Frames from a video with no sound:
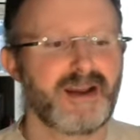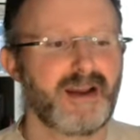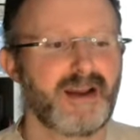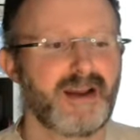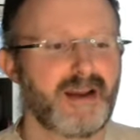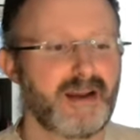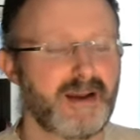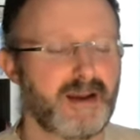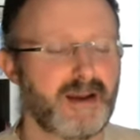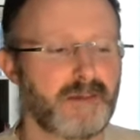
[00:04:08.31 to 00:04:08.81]

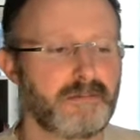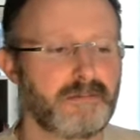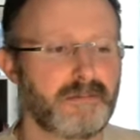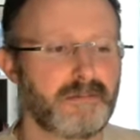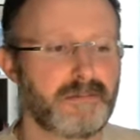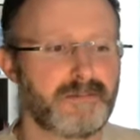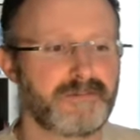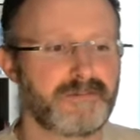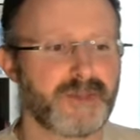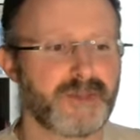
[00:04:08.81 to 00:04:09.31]

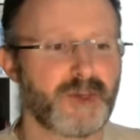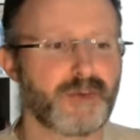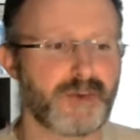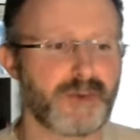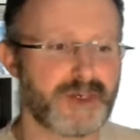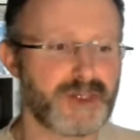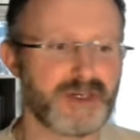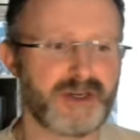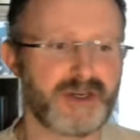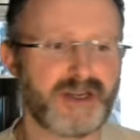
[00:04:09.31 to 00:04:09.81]
Um,
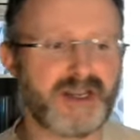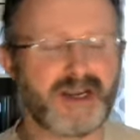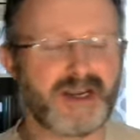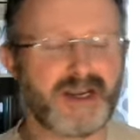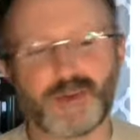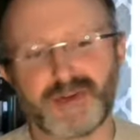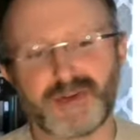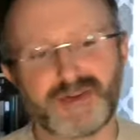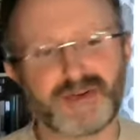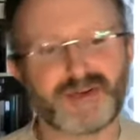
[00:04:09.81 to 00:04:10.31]
originally, I
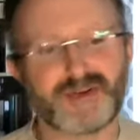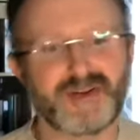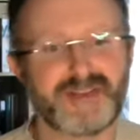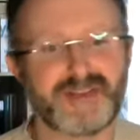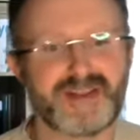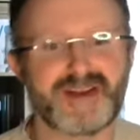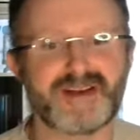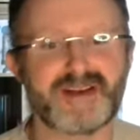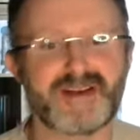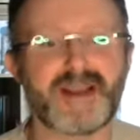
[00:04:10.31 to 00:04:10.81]
was
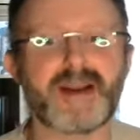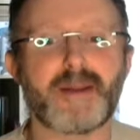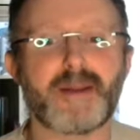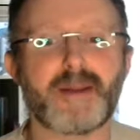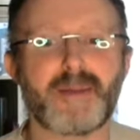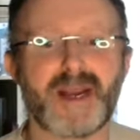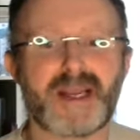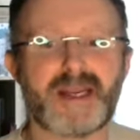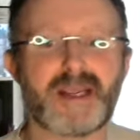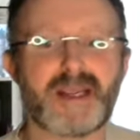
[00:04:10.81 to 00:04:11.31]
interested in data
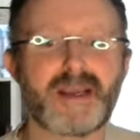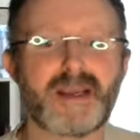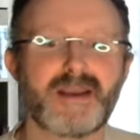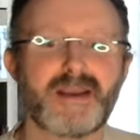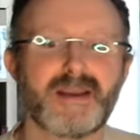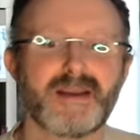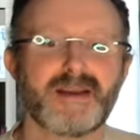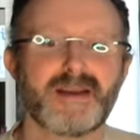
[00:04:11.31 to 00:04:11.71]
mining,